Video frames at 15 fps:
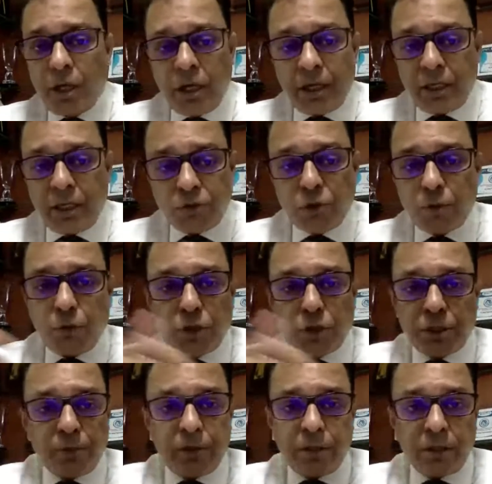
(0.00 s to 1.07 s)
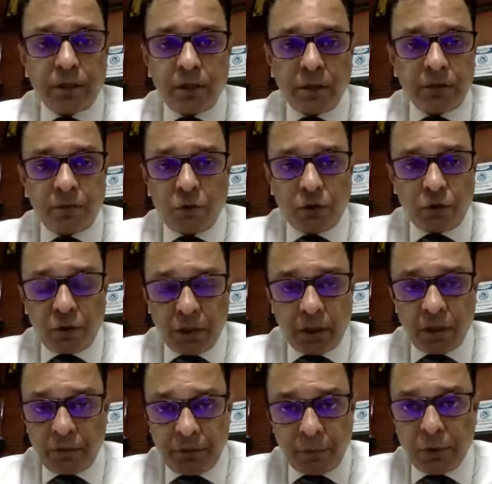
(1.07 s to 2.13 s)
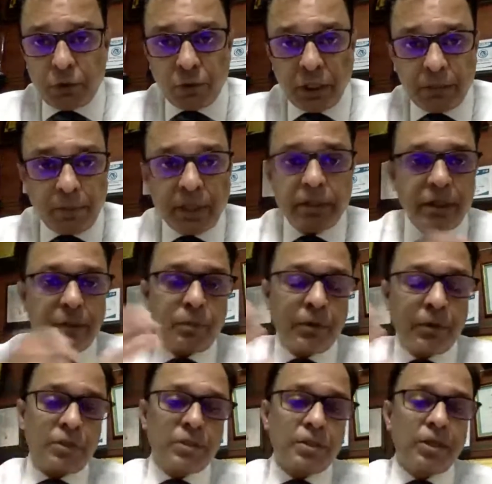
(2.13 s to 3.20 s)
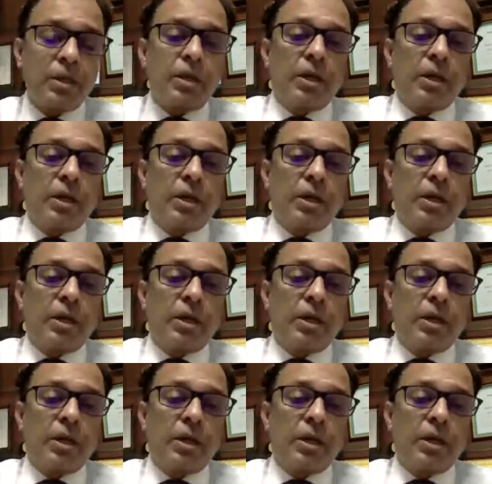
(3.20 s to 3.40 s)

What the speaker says: it is not possible for women to get pregnant, because